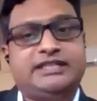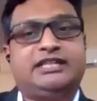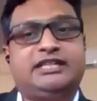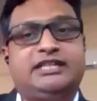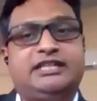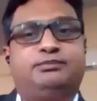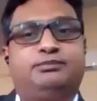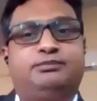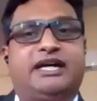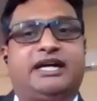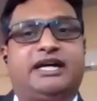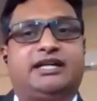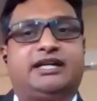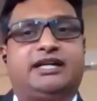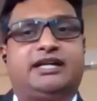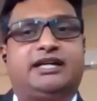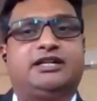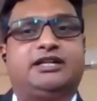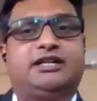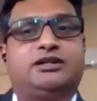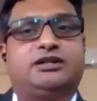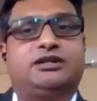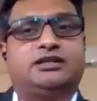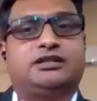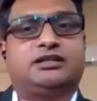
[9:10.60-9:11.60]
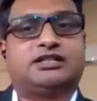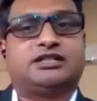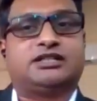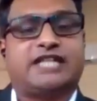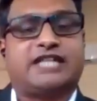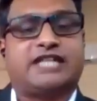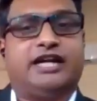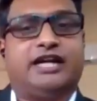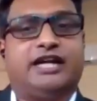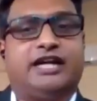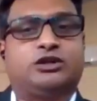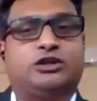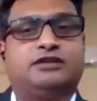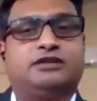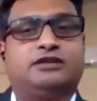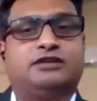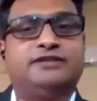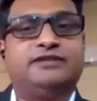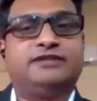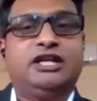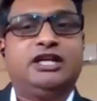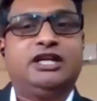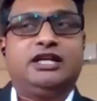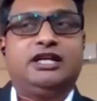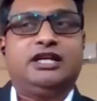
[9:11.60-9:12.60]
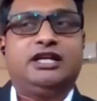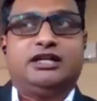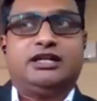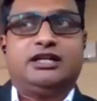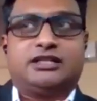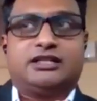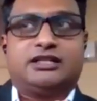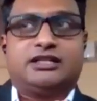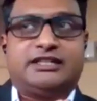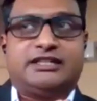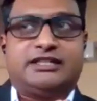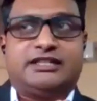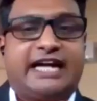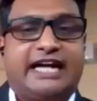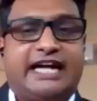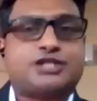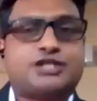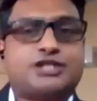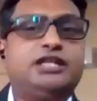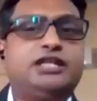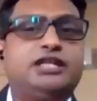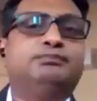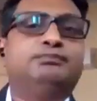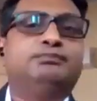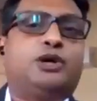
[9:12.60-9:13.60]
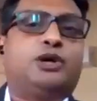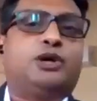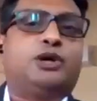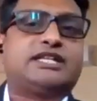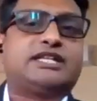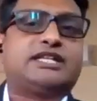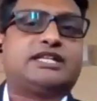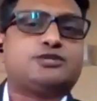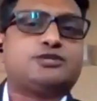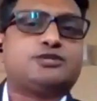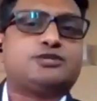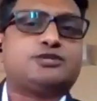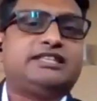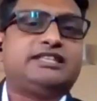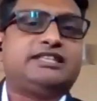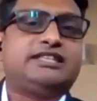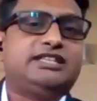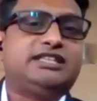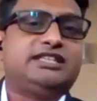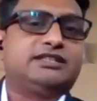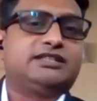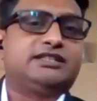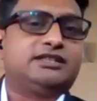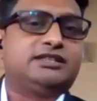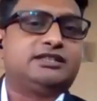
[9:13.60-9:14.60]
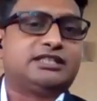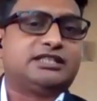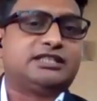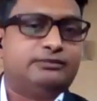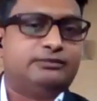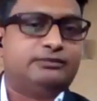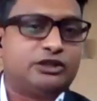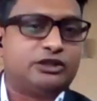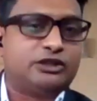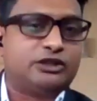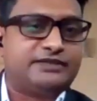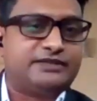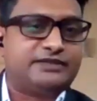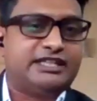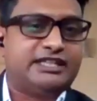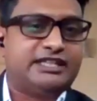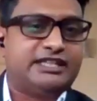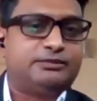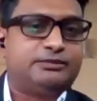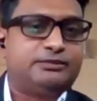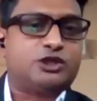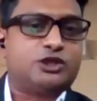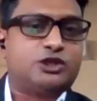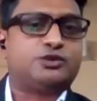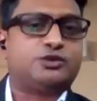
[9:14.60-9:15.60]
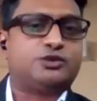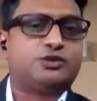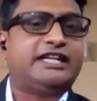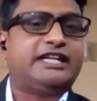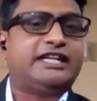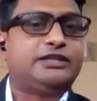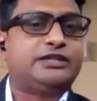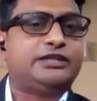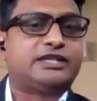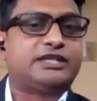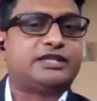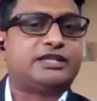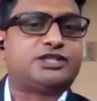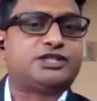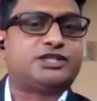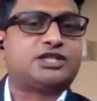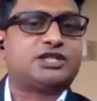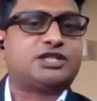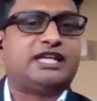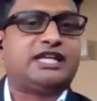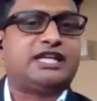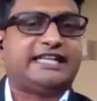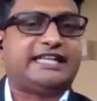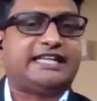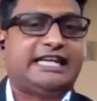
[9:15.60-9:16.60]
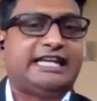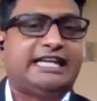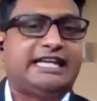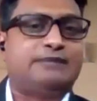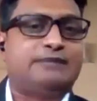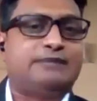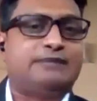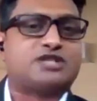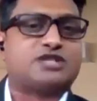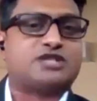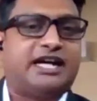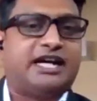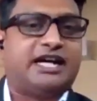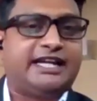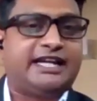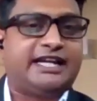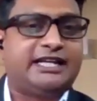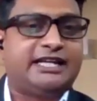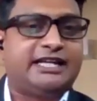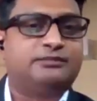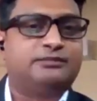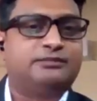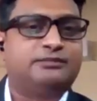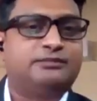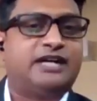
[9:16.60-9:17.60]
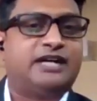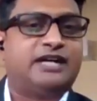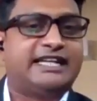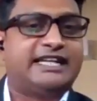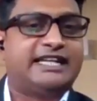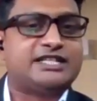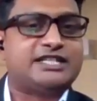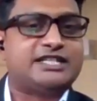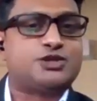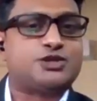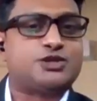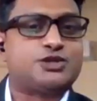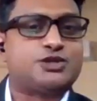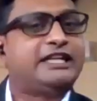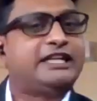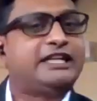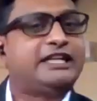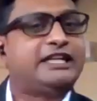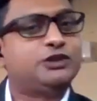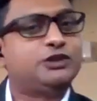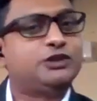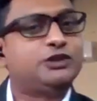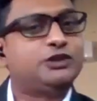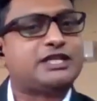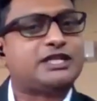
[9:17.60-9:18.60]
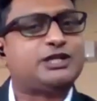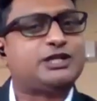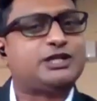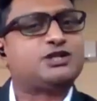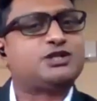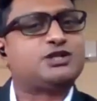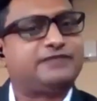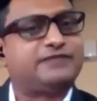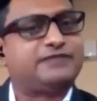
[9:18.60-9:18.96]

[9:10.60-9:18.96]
by an tag of national importance by the government of India, because we are into research like AIMS, IIM, IIT. So we are into research of